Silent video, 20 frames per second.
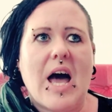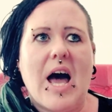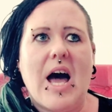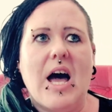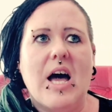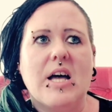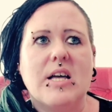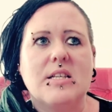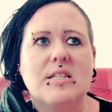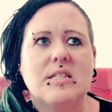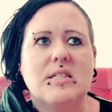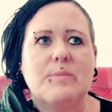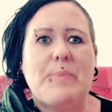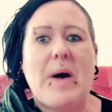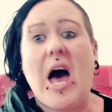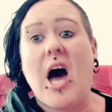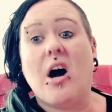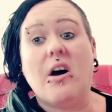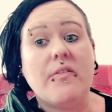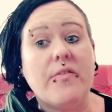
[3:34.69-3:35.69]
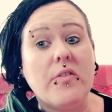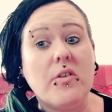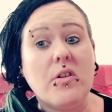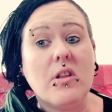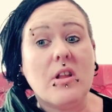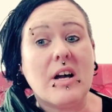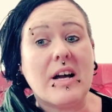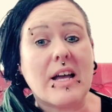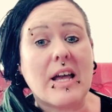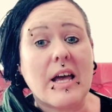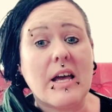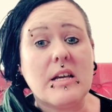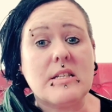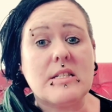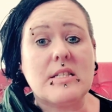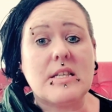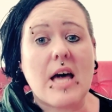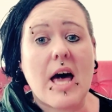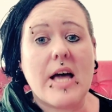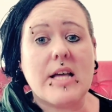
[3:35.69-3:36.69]
as powerful, I
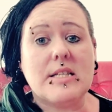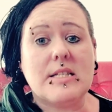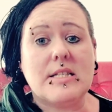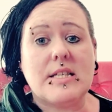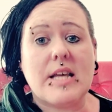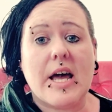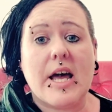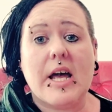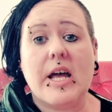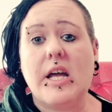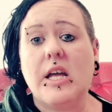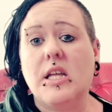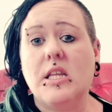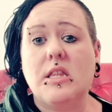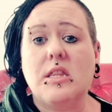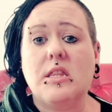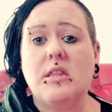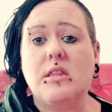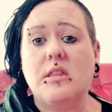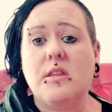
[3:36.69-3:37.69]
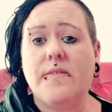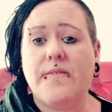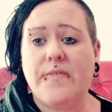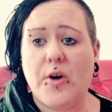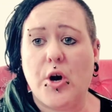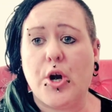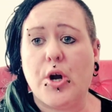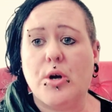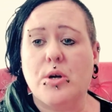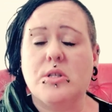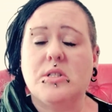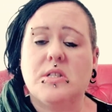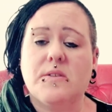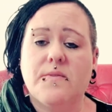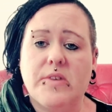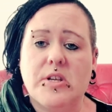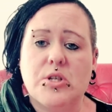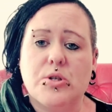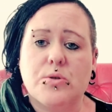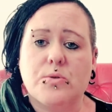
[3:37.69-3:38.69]
guess, as, say, the photos, the
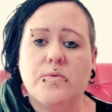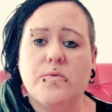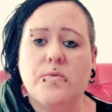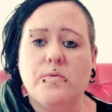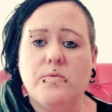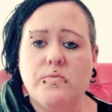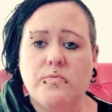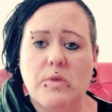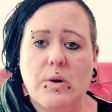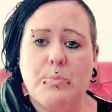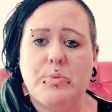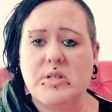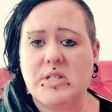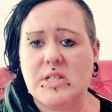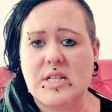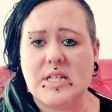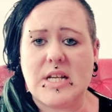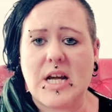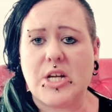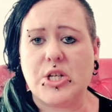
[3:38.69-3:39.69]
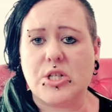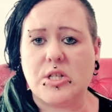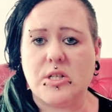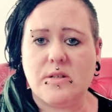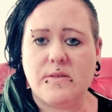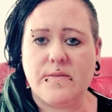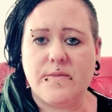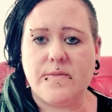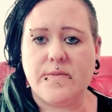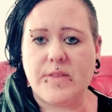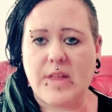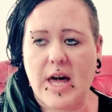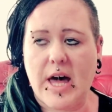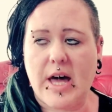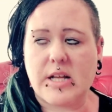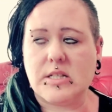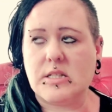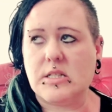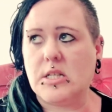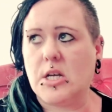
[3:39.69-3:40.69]
visual representation of
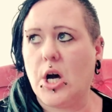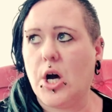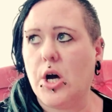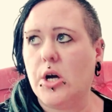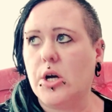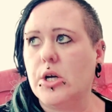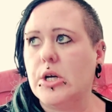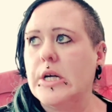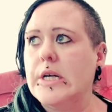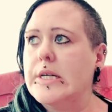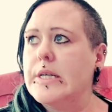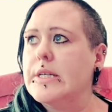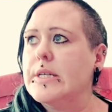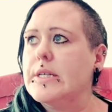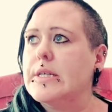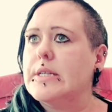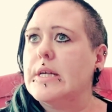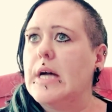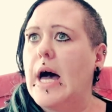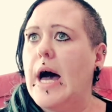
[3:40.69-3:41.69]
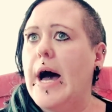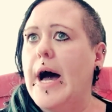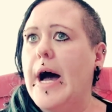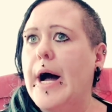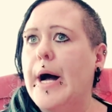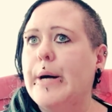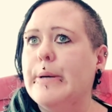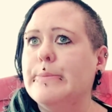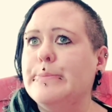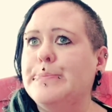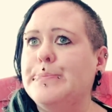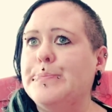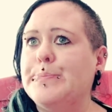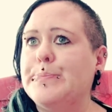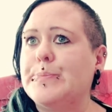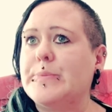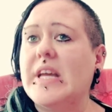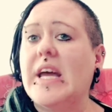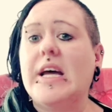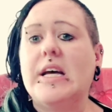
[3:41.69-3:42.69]
that. So so
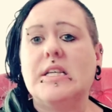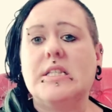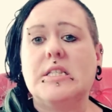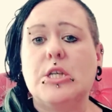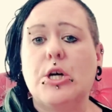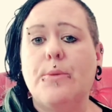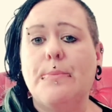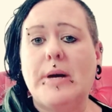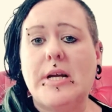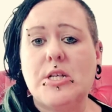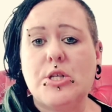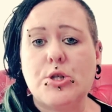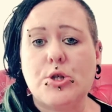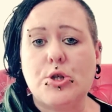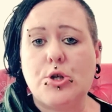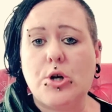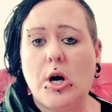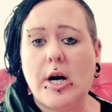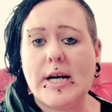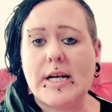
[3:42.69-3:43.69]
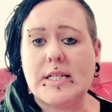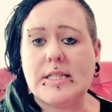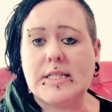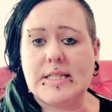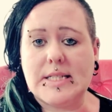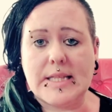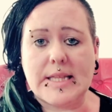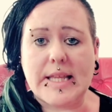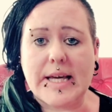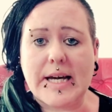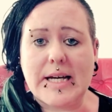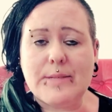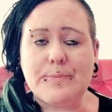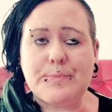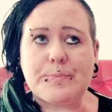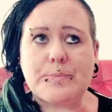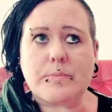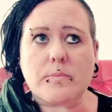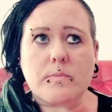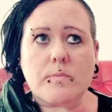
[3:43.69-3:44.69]
I made sure I did that,
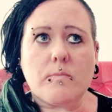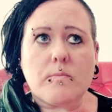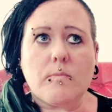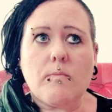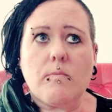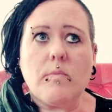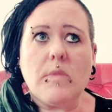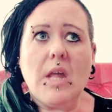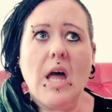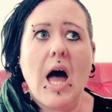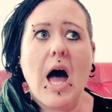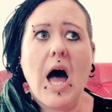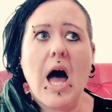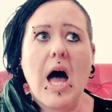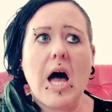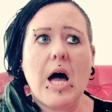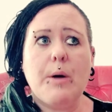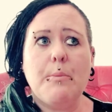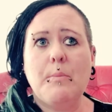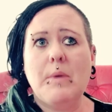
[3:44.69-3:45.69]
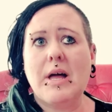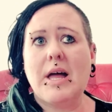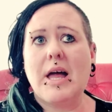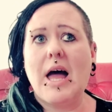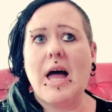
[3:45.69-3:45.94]
and